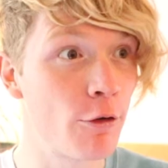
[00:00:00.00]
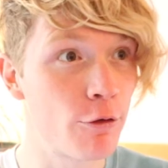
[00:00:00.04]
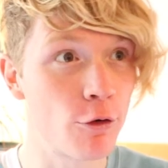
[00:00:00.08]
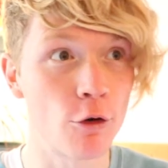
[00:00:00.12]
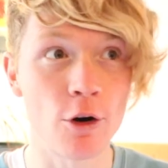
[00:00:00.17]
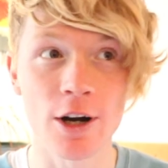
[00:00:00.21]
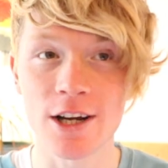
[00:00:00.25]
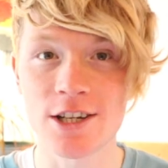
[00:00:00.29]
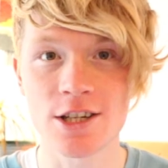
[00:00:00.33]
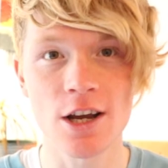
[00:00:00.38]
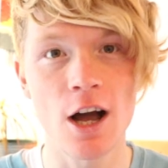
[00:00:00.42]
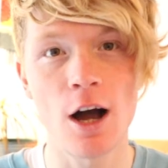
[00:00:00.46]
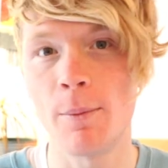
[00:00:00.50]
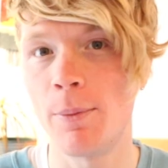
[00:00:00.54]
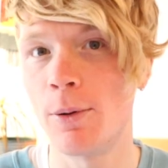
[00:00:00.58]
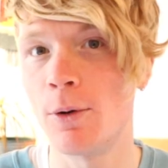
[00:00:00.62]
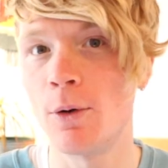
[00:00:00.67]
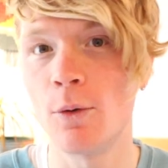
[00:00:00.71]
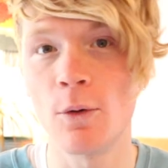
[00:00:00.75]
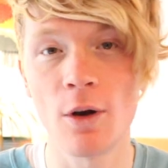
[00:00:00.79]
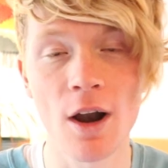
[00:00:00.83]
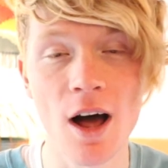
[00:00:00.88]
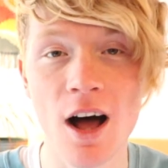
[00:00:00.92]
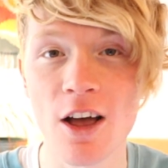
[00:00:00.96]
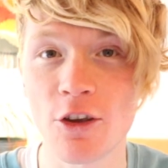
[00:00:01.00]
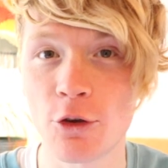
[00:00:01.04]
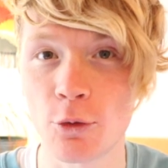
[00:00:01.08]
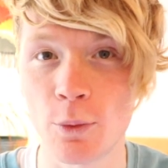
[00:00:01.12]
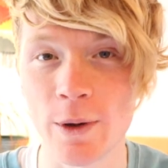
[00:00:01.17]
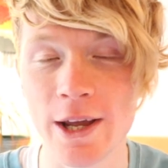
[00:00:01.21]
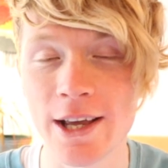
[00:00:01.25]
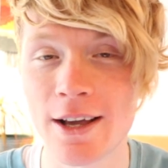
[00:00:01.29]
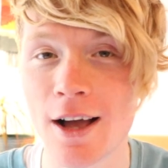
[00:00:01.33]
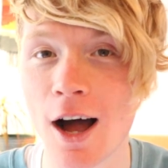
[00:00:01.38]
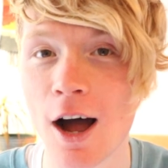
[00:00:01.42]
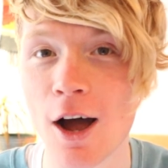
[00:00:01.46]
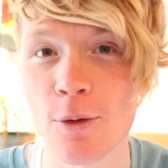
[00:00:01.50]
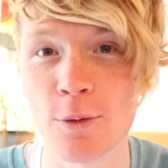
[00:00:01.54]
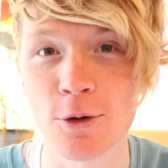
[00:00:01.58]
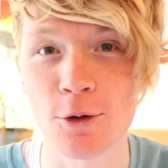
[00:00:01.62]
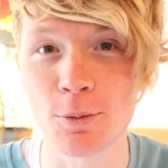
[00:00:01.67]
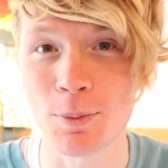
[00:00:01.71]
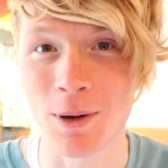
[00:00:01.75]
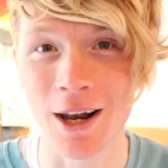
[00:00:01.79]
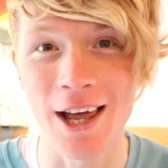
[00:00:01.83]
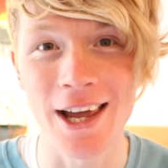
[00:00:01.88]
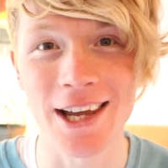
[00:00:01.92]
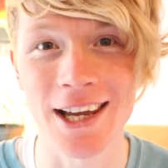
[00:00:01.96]
For example, last week I
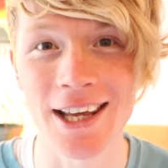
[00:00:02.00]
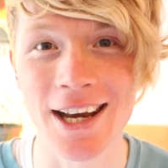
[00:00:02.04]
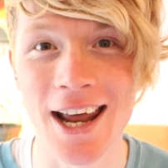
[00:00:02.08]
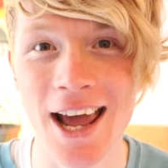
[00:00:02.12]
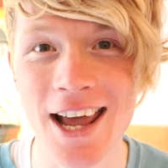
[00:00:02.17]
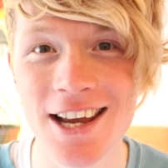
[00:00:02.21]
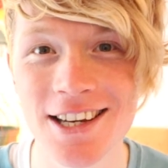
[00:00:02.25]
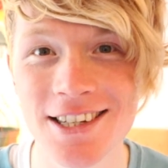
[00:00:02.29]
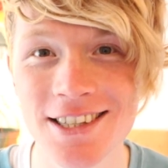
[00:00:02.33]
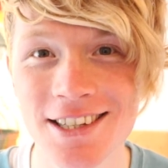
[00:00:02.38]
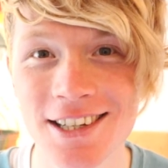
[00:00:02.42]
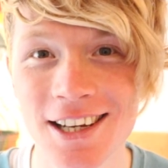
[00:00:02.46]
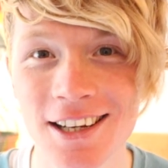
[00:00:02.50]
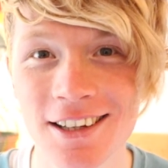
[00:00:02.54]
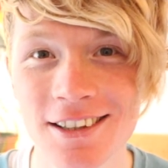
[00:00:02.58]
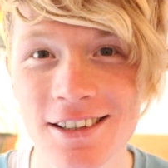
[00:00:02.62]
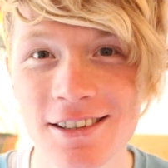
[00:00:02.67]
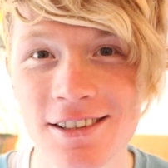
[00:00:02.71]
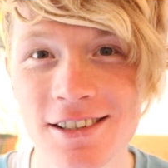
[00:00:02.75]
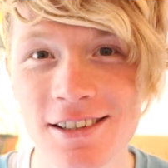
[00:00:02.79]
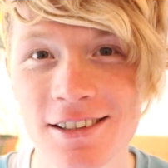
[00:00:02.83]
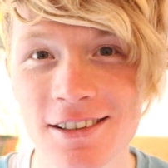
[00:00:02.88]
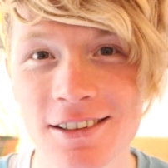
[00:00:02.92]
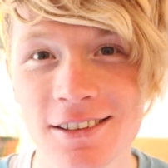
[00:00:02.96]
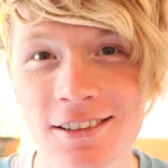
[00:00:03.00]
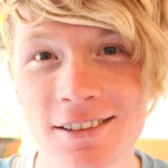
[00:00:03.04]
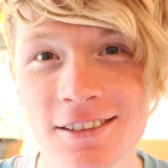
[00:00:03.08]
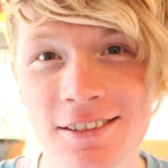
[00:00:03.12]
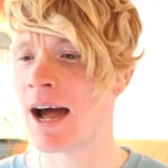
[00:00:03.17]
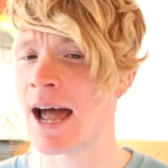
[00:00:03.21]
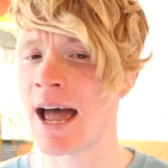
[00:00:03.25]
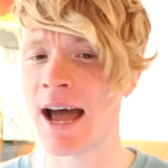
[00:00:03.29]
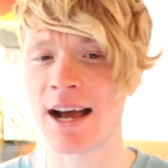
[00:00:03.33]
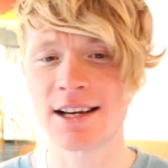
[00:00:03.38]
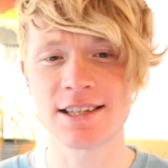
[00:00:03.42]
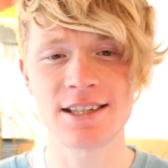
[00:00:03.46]
was playing in Hastings and I